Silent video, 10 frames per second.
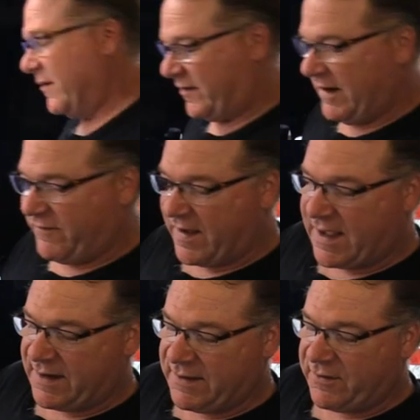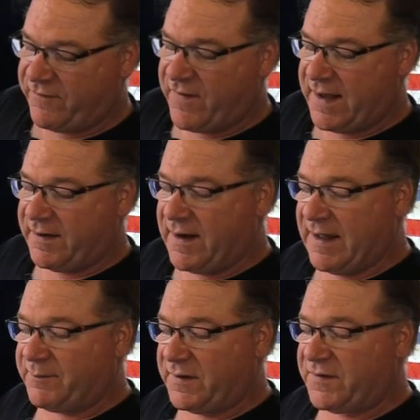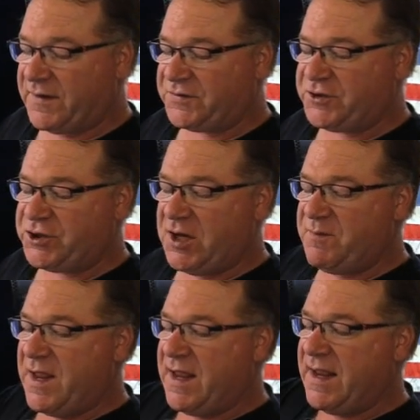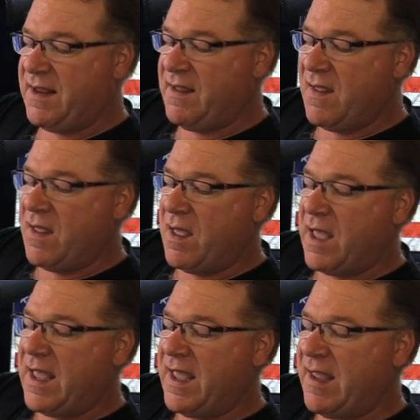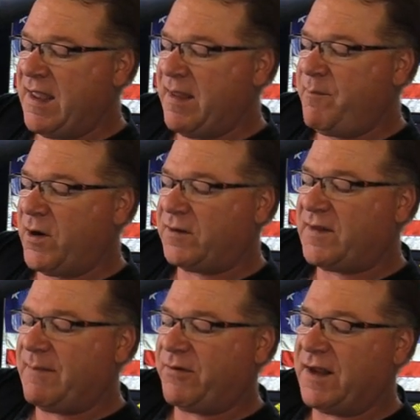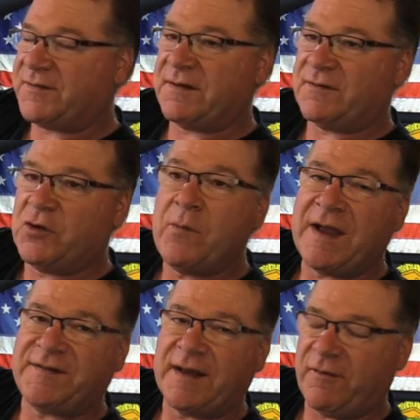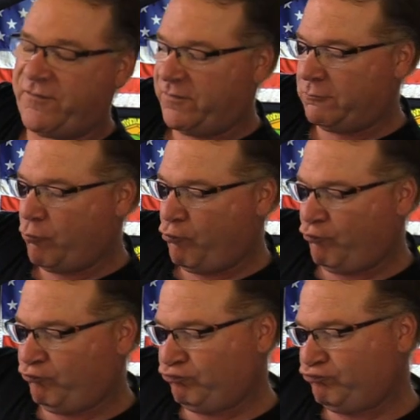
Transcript: to see if I got notified or not, but this should be a birthday present to myself.